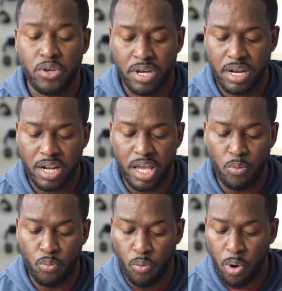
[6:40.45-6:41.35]
you're getting a
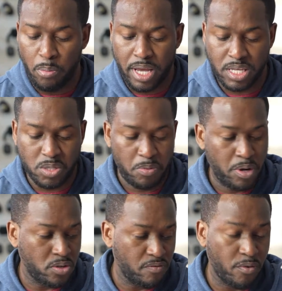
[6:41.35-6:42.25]
warmer
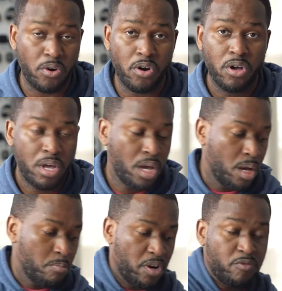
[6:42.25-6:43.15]
experience overall.
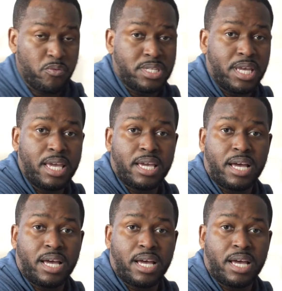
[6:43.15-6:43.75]
But if we take